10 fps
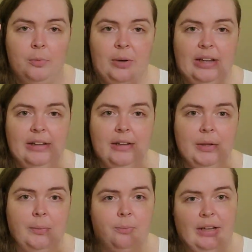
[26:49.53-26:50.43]

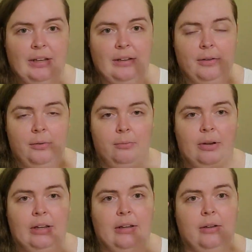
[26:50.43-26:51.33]
Ring, ring,
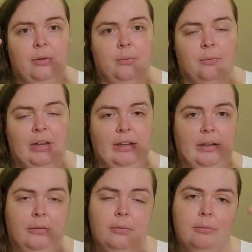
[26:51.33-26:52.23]
ring, ring,
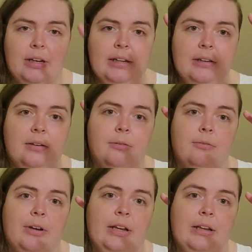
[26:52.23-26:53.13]
ring,
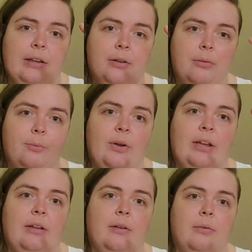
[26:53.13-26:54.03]
ring,
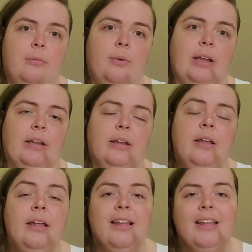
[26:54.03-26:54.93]
ring, ring.
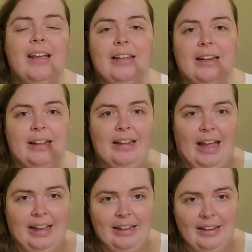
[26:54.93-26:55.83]
And then
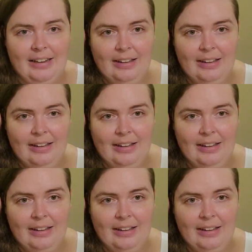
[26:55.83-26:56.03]
clack